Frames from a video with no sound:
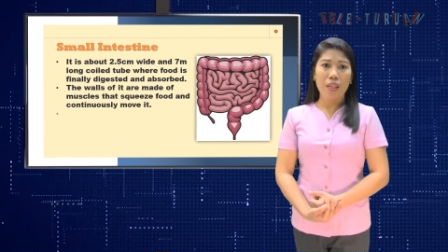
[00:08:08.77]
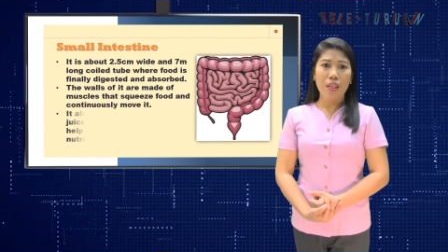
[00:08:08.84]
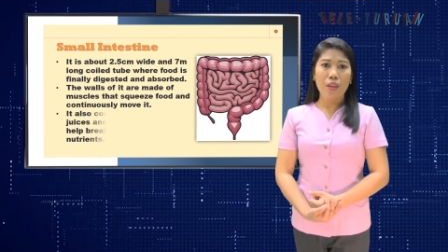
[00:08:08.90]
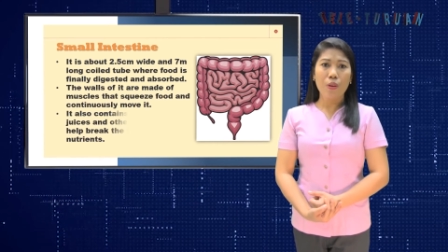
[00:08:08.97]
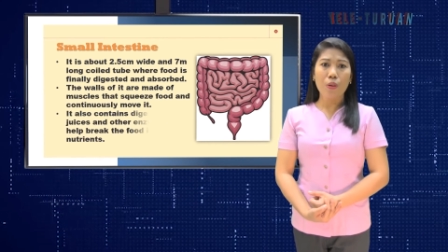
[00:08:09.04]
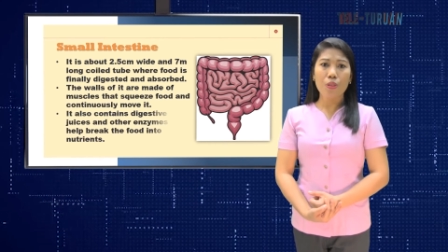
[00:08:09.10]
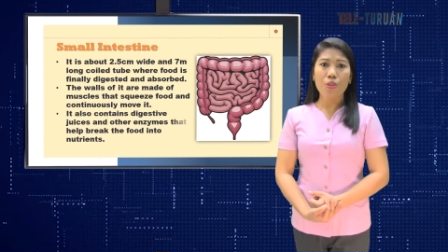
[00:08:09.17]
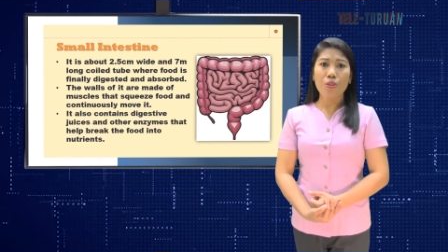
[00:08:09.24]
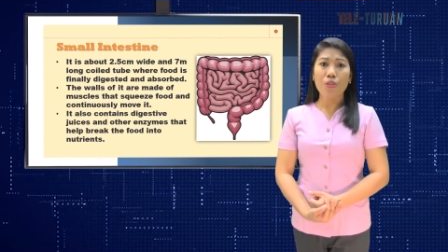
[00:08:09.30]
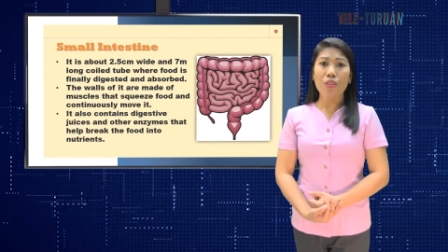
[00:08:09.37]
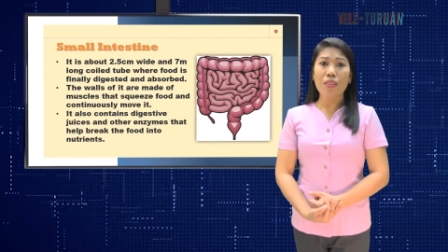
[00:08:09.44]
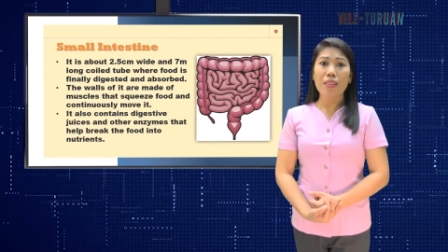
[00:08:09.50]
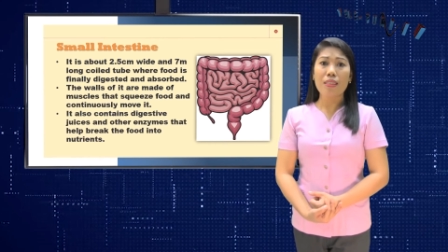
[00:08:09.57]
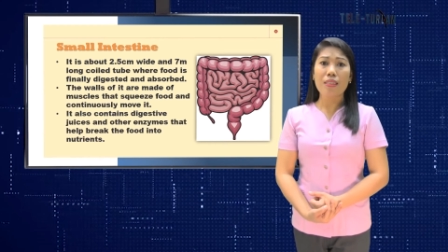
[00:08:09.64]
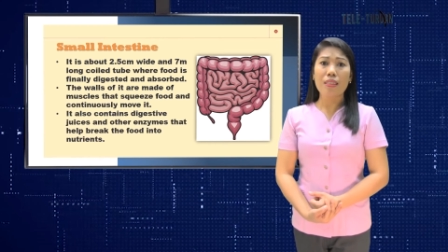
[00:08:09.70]
It also
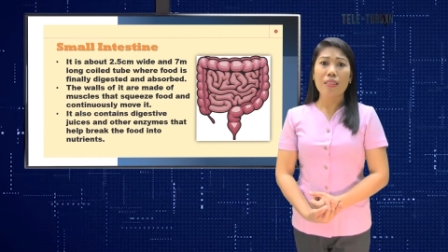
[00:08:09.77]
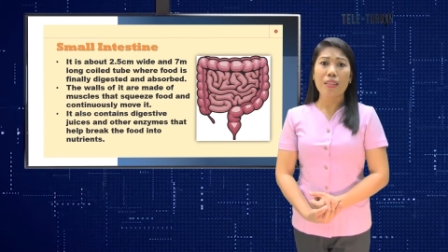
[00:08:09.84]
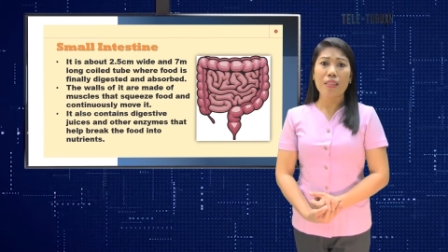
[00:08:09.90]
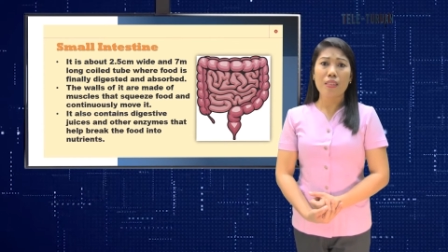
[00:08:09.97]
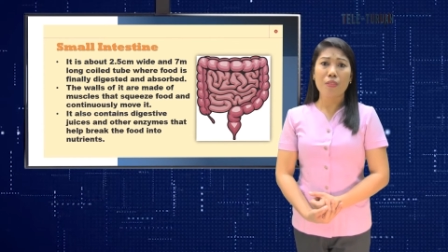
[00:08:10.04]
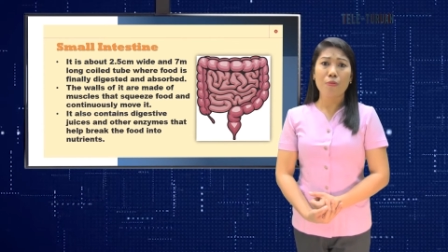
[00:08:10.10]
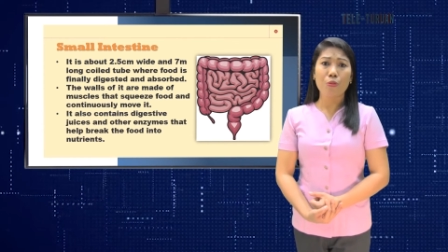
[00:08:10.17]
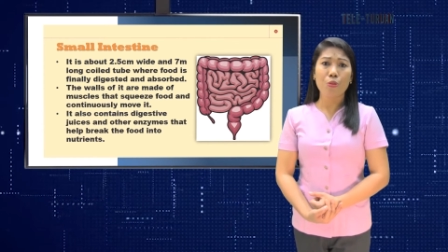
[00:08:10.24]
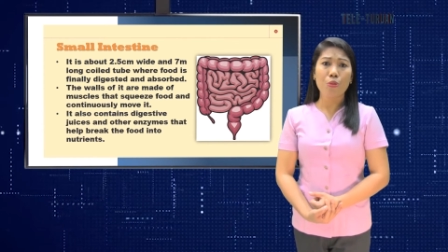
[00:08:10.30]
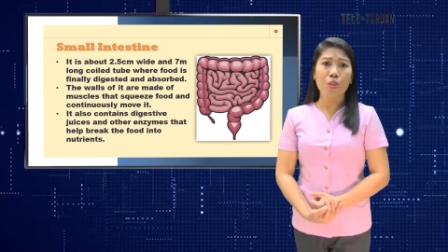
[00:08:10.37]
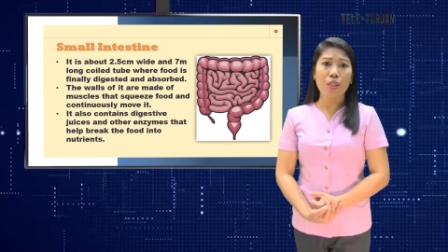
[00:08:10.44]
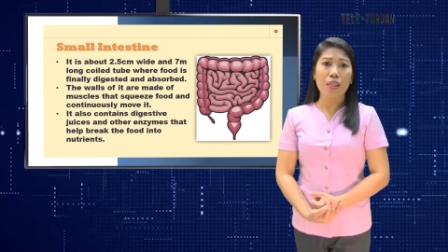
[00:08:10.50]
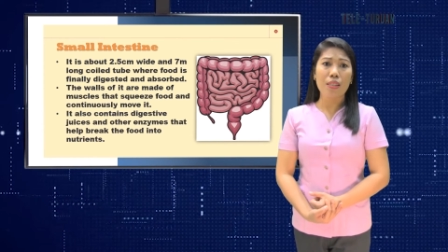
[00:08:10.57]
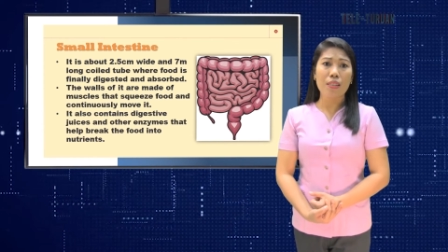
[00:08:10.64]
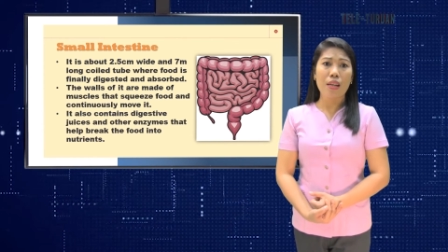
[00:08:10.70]
contains digestive
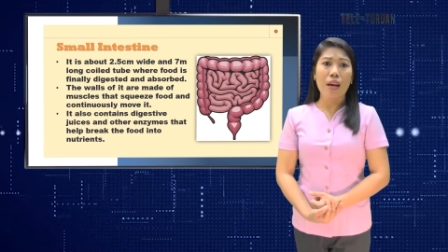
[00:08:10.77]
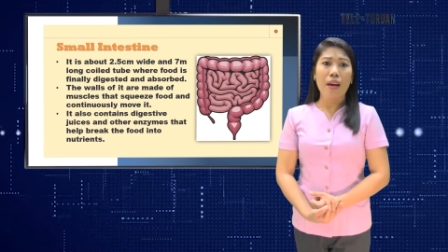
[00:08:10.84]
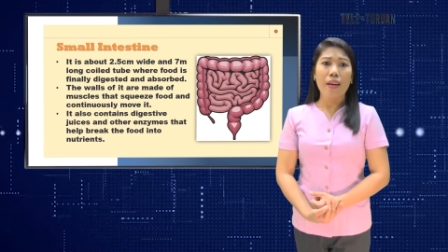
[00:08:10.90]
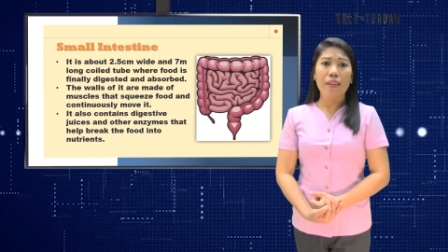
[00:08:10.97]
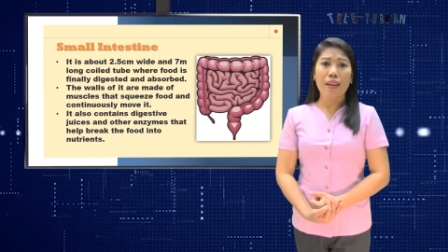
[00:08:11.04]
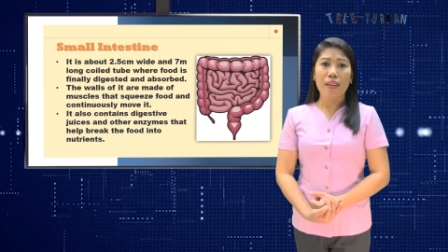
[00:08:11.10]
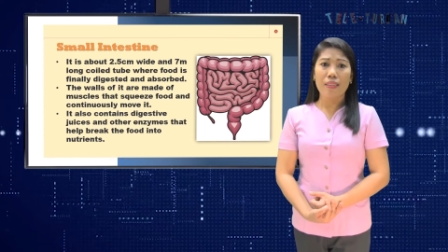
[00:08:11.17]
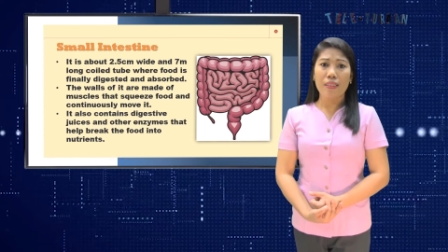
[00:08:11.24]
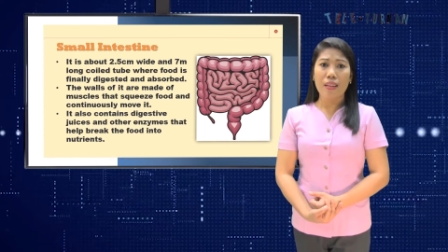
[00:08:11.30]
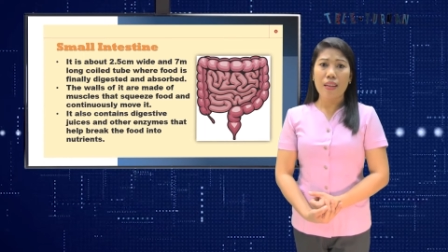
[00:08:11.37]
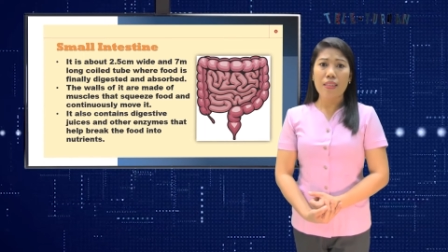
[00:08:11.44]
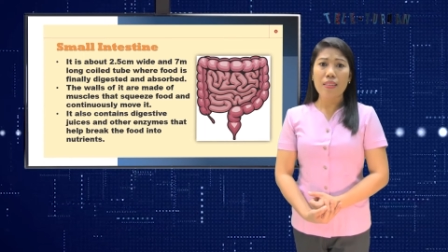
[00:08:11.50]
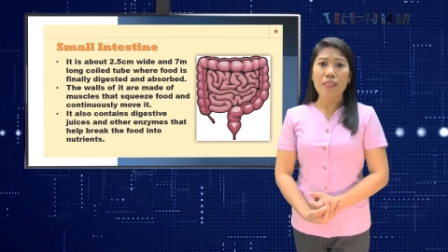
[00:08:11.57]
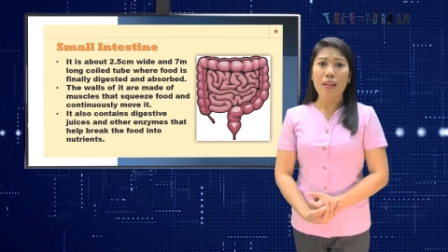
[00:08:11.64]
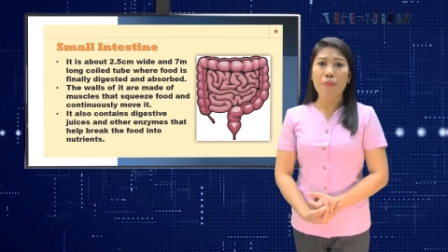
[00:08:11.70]
juices and other
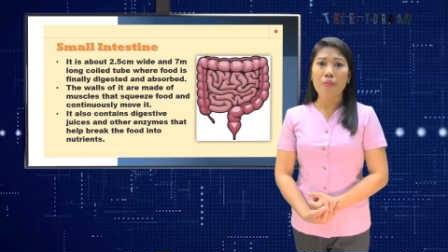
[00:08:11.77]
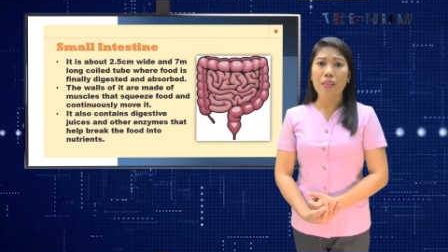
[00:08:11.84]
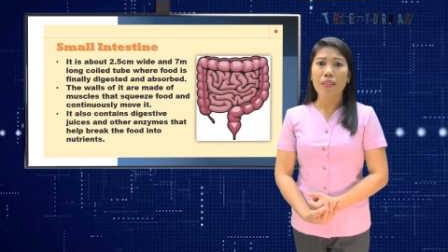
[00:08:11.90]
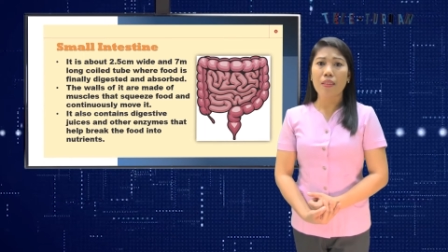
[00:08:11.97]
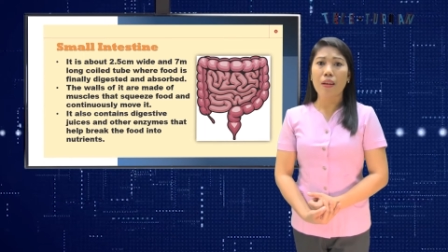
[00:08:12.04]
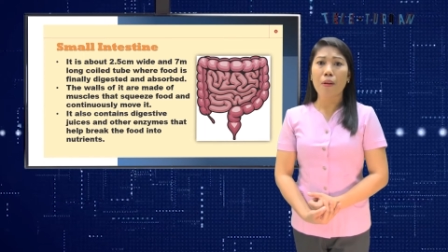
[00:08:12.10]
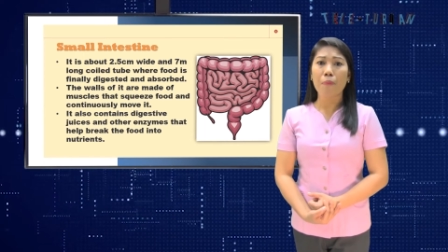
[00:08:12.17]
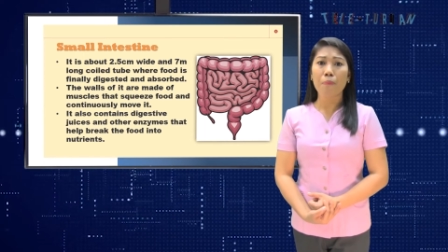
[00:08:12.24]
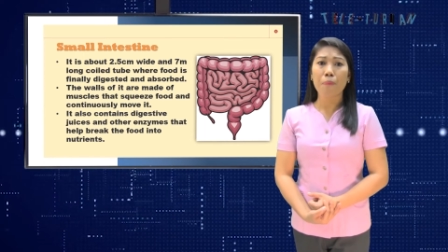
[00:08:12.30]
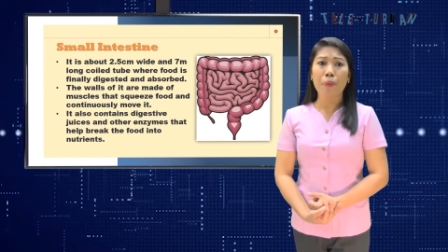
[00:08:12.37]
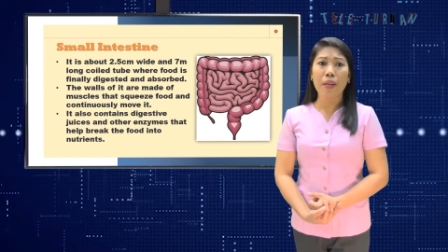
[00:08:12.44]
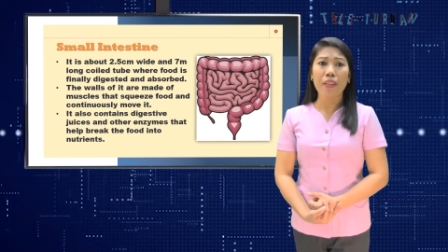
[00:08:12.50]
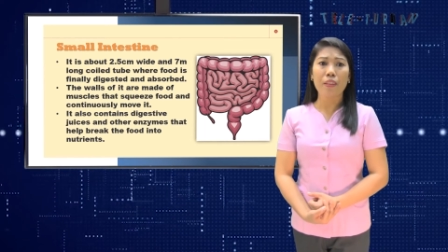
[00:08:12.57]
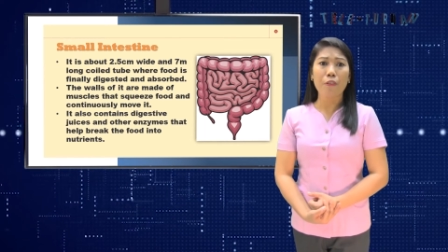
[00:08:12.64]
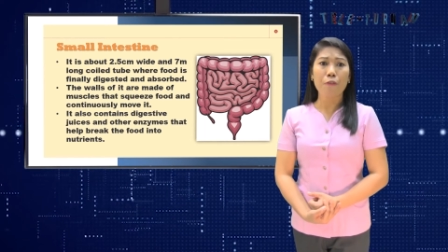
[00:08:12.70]
enzymes that help
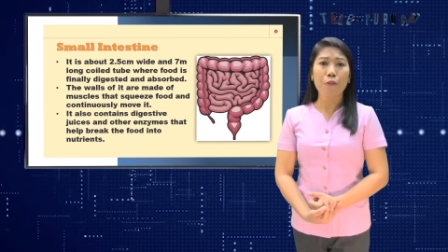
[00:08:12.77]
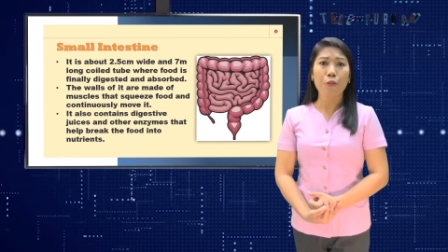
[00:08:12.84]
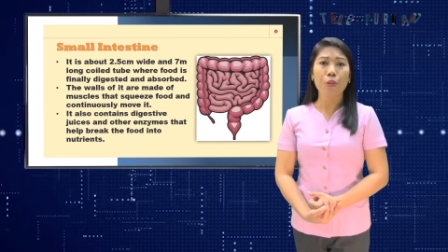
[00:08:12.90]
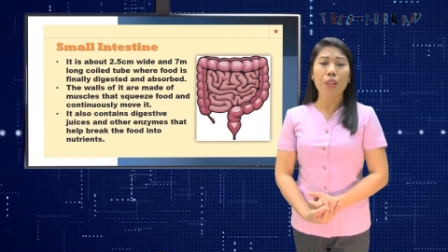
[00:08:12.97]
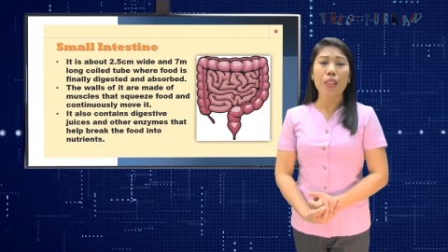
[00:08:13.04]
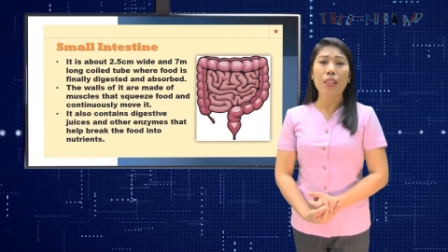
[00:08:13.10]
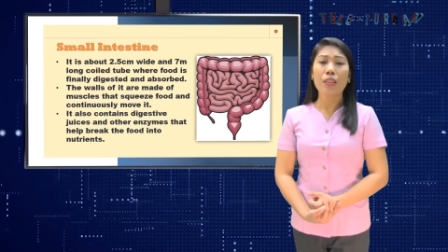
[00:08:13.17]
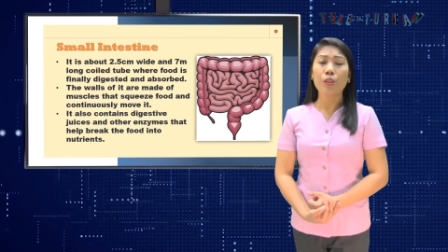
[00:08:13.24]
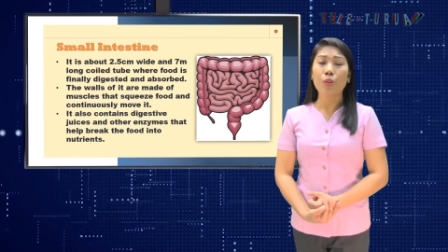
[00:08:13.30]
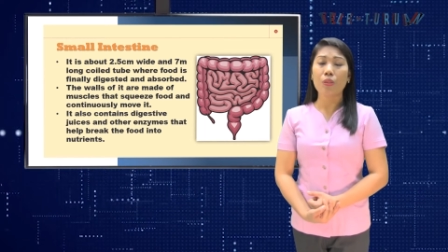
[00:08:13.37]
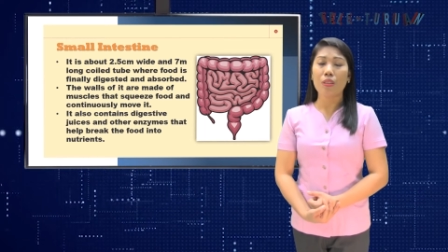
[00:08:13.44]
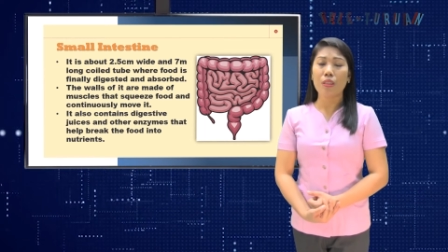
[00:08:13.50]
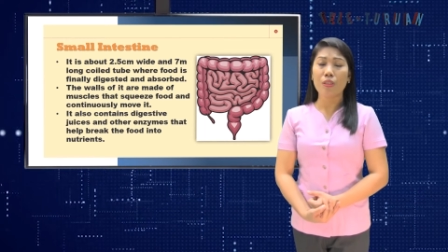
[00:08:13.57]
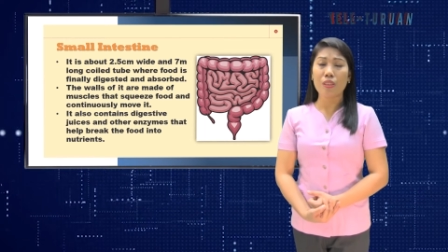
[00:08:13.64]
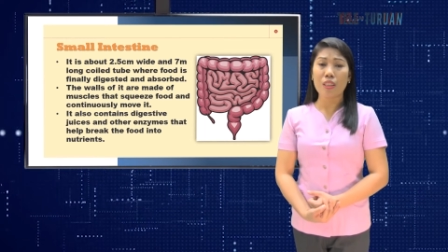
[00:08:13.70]
break the food into
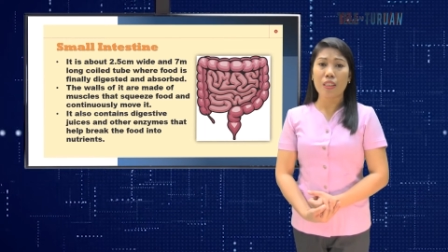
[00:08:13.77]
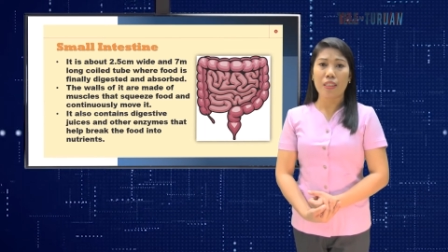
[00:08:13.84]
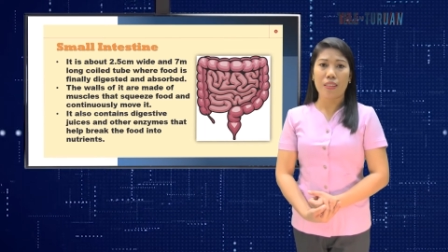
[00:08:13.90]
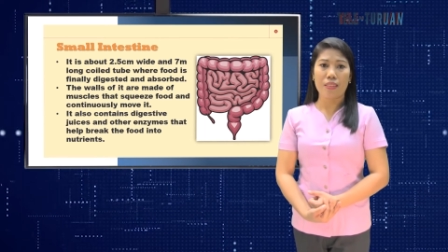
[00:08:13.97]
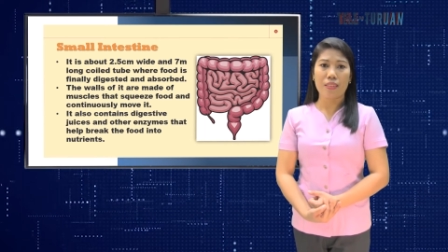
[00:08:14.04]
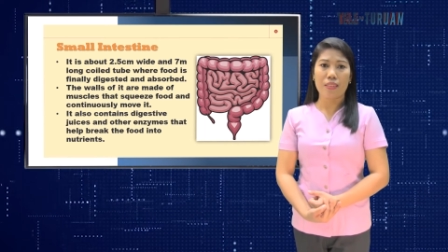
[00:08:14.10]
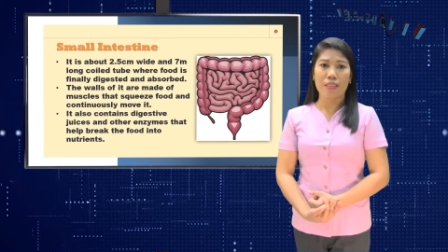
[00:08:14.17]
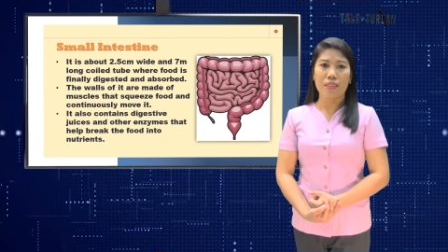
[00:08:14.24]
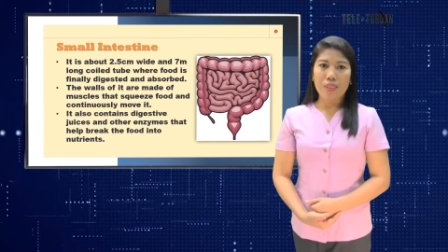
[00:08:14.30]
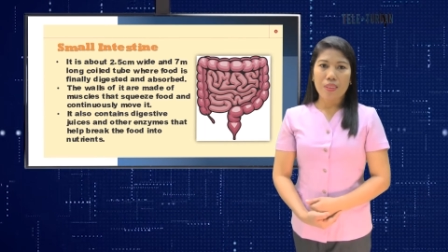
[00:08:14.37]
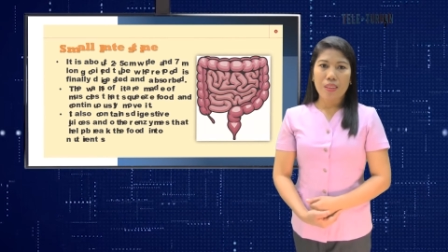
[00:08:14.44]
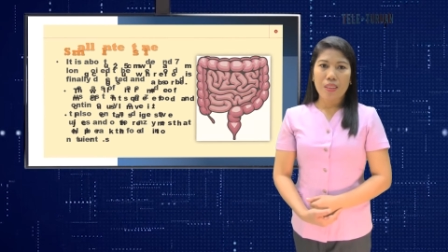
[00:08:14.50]
nutrients.